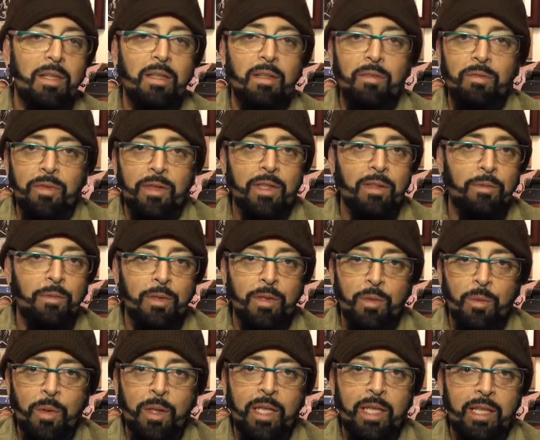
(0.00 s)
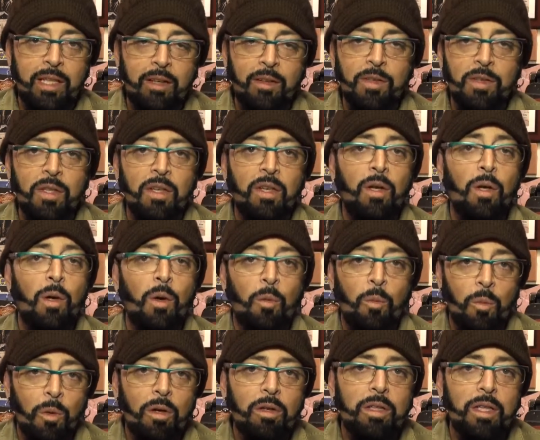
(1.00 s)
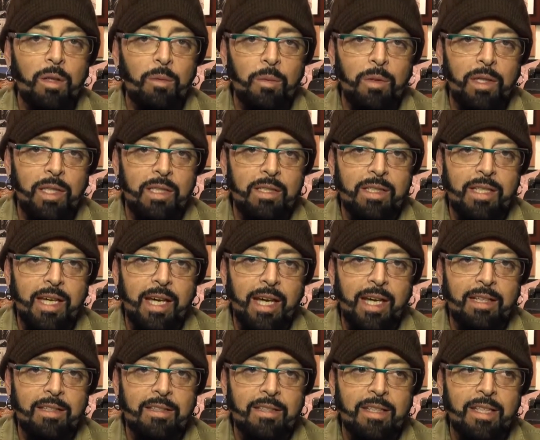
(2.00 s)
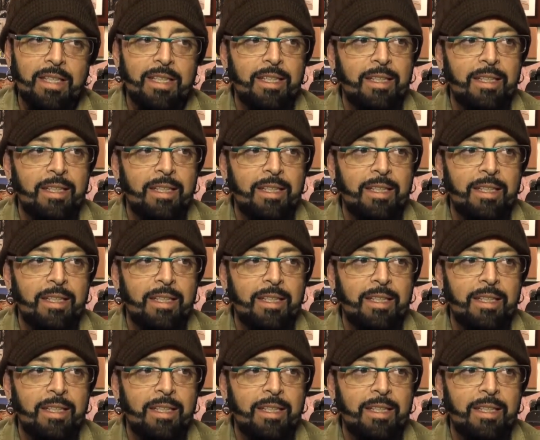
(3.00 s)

in the field for 20 years working with these cats,